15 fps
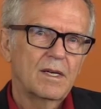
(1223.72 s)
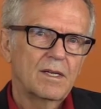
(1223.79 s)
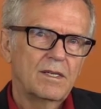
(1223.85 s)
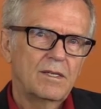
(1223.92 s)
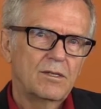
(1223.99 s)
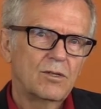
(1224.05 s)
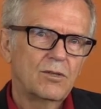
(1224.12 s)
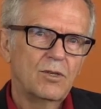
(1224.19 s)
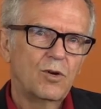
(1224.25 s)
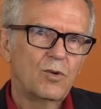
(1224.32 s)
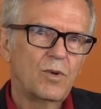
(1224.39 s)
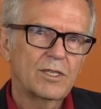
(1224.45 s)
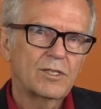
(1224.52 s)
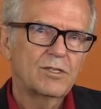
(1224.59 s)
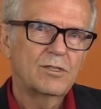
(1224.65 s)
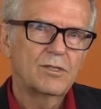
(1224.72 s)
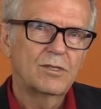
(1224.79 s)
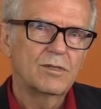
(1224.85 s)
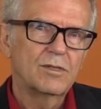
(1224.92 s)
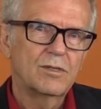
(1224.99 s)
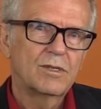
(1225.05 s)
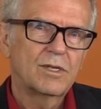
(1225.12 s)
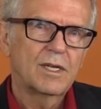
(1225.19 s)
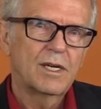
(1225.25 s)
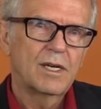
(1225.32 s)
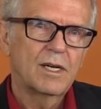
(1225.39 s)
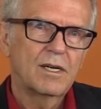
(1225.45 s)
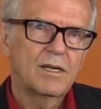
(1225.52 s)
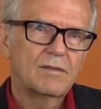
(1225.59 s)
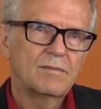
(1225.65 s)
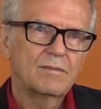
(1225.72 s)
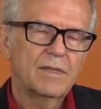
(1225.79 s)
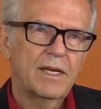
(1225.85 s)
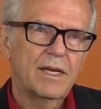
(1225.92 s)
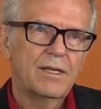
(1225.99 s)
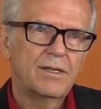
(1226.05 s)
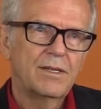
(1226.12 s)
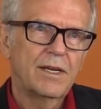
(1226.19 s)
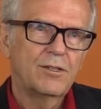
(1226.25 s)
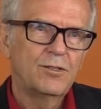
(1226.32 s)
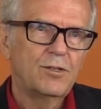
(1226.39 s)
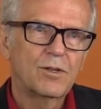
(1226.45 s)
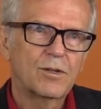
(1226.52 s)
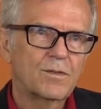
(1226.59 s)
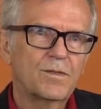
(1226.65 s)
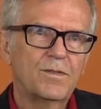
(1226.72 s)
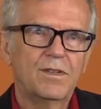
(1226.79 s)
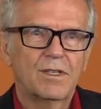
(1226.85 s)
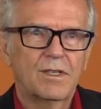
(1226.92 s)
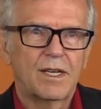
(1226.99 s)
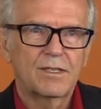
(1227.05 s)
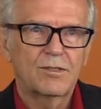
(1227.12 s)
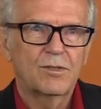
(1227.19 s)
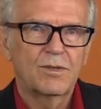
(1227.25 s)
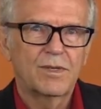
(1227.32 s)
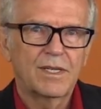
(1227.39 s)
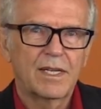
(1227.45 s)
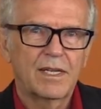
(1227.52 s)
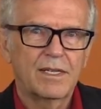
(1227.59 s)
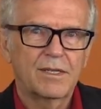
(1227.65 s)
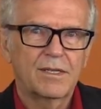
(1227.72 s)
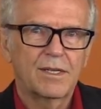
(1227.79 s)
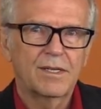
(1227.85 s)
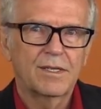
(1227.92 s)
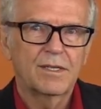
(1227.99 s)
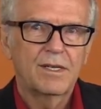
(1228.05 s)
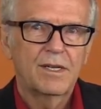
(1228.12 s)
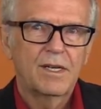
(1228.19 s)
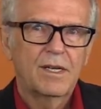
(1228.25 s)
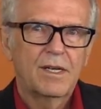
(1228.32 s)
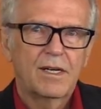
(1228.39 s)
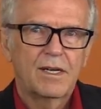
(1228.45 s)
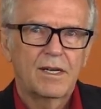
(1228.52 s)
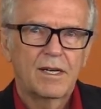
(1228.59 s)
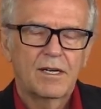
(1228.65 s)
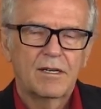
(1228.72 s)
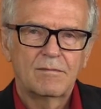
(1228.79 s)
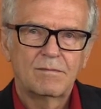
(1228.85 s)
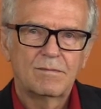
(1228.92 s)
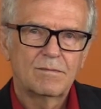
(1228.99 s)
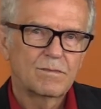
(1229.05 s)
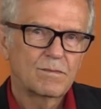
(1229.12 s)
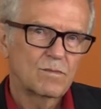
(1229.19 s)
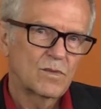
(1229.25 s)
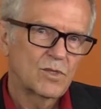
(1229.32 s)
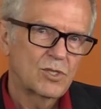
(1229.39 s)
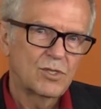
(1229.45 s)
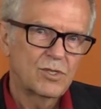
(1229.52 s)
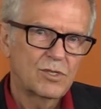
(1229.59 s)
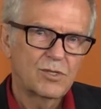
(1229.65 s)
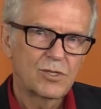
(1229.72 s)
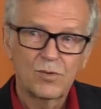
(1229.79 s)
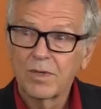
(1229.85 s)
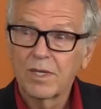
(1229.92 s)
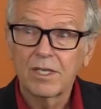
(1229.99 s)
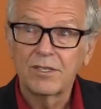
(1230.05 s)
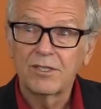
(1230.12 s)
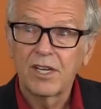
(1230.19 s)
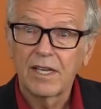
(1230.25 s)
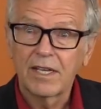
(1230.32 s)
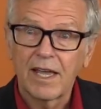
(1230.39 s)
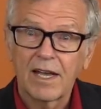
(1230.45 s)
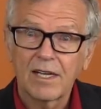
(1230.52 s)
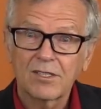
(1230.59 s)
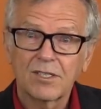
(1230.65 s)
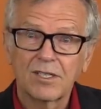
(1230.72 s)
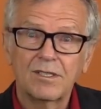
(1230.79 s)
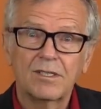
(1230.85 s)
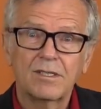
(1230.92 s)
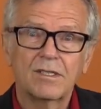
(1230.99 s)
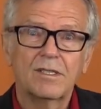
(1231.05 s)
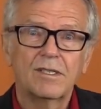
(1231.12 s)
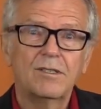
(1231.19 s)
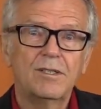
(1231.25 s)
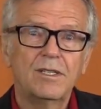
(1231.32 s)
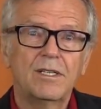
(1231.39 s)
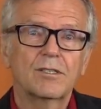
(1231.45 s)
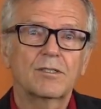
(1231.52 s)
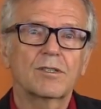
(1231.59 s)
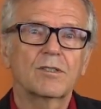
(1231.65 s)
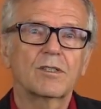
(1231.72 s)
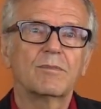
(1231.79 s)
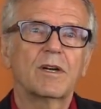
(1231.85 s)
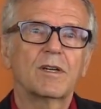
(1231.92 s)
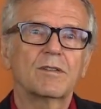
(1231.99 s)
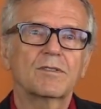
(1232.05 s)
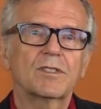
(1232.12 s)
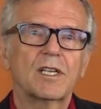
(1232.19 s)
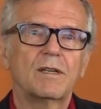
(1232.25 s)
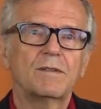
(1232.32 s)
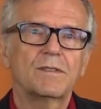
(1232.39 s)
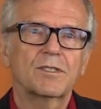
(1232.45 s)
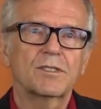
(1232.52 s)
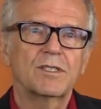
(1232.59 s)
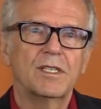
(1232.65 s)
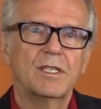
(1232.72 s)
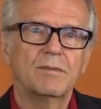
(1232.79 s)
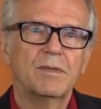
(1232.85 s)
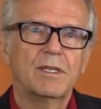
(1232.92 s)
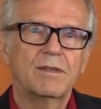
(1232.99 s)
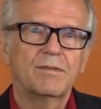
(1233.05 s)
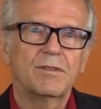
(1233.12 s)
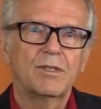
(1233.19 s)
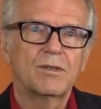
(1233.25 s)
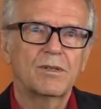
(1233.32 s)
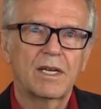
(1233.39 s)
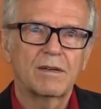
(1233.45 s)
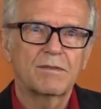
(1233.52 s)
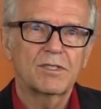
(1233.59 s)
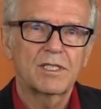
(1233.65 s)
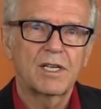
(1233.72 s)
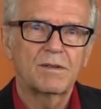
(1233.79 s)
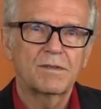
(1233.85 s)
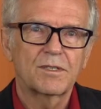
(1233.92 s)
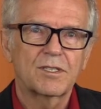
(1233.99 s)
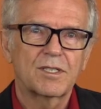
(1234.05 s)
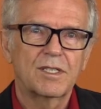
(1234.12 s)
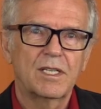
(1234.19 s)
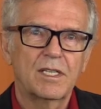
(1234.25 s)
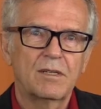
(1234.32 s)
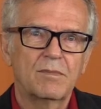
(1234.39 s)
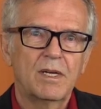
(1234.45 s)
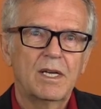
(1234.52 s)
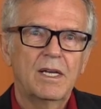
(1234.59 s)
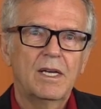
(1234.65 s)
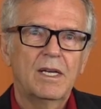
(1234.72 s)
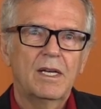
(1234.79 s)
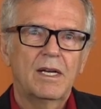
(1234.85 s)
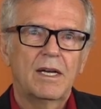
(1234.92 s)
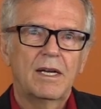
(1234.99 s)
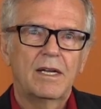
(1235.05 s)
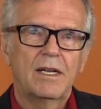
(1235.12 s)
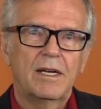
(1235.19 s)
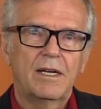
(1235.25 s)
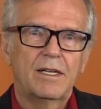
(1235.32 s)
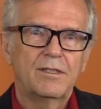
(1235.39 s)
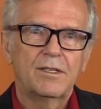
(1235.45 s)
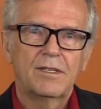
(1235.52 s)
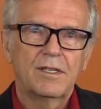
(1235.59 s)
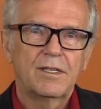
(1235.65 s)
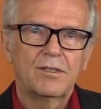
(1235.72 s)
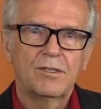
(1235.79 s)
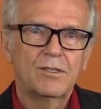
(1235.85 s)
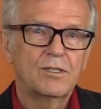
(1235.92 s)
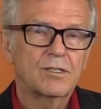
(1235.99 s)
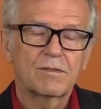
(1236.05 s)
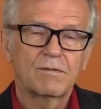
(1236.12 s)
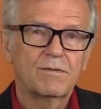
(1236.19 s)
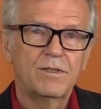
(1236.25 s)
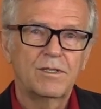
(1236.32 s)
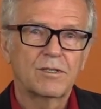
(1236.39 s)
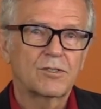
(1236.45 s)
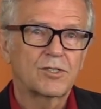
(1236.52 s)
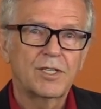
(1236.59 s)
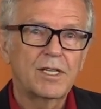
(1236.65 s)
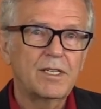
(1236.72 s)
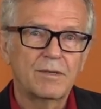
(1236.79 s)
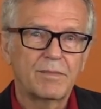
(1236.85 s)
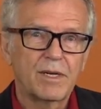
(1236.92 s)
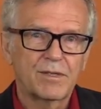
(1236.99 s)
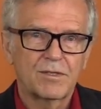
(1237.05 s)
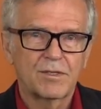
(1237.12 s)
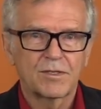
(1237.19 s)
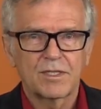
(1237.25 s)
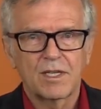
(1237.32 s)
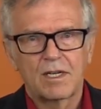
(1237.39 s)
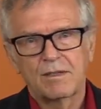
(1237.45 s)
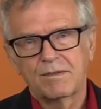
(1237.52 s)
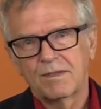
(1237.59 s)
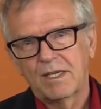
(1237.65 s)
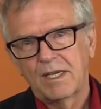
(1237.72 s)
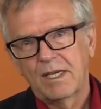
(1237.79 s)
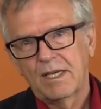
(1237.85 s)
You don't know what to do, and you don't feel like doing anything. To really take action, you need a certain amount of self-esteem, and if you don't have self-esteem and you just feel shitty about yourself,